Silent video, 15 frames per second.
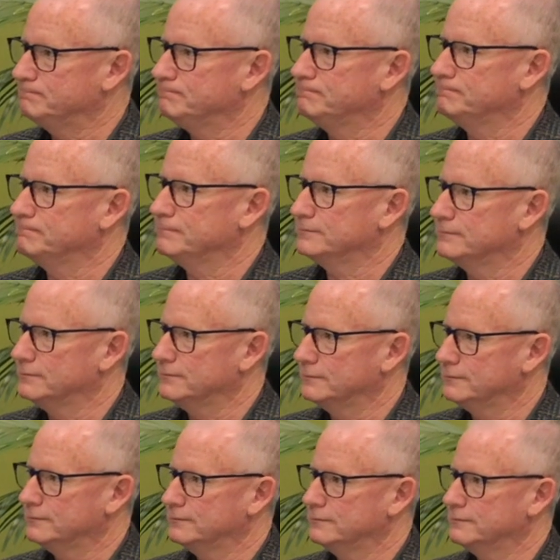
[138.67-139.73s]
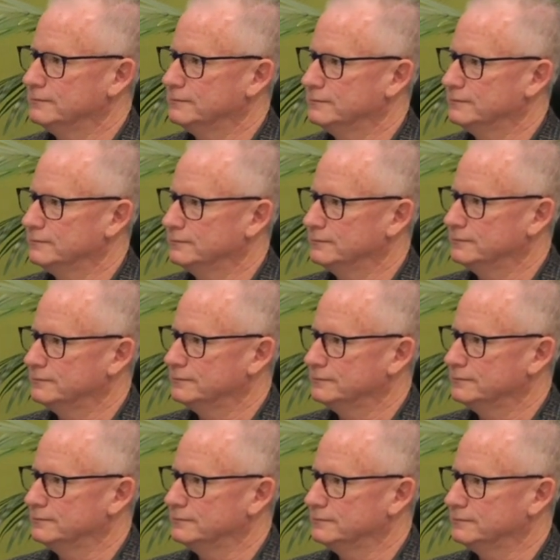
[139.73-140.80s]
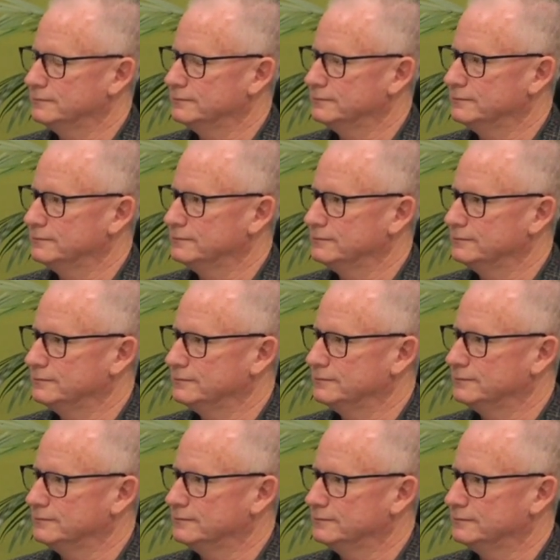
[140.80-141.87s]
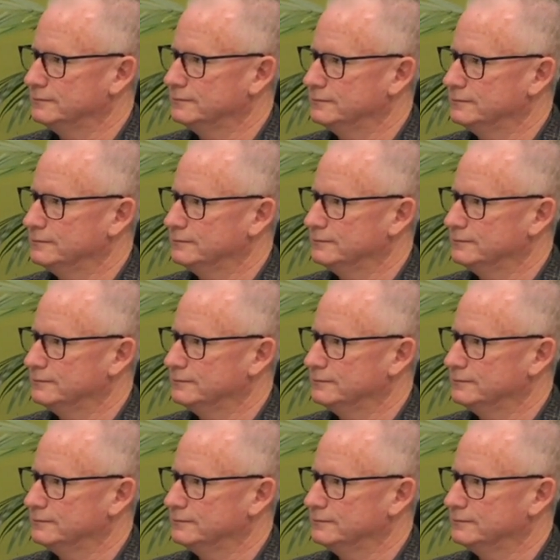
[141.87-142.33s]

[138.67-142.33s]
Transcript: No words are spoken by the person on screen.